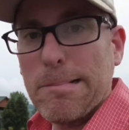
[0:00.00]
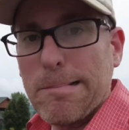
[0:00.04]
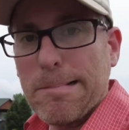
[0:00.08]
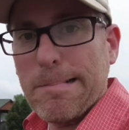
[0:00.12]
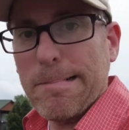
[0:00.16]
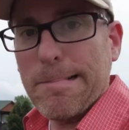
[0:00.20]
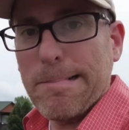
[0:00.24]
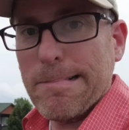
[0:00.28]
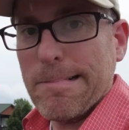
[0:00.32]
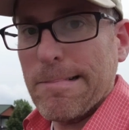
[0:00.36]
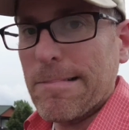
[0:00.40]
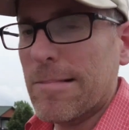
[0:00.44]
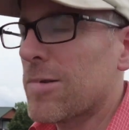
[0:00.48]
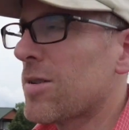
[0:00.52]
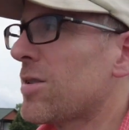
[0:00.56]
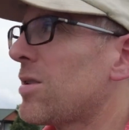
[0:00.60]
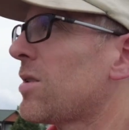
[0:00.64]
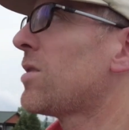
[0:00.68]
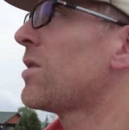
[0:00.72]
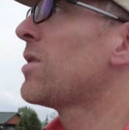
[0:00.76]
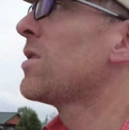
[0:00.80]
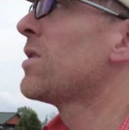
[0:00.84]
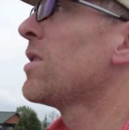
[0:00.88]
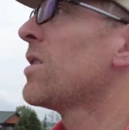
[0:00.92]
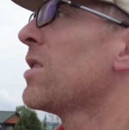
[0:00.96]
Ooh.
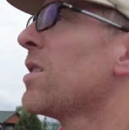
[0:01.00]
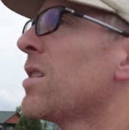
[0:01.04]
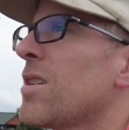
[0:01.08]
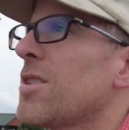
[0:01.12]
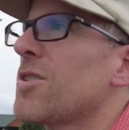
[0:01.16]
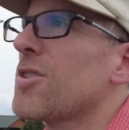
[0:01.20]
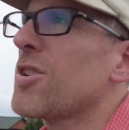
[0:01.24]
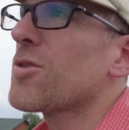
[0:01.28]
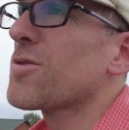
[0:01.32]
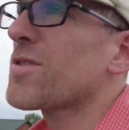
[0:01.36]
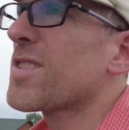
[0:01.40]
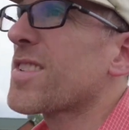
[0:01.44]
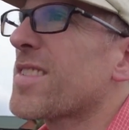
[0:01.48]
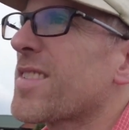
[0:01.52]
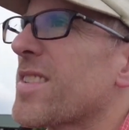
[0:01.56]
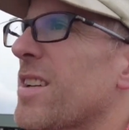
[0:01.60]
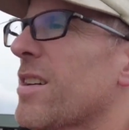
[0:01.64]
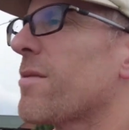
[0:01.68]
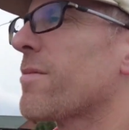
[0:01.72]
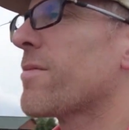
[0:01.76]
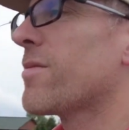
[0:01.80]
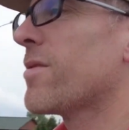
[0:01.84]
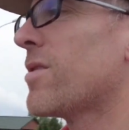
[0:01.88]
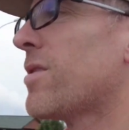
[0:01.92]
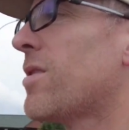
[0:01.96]
Note to
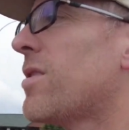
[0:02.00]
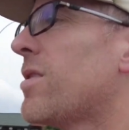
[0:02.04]
self.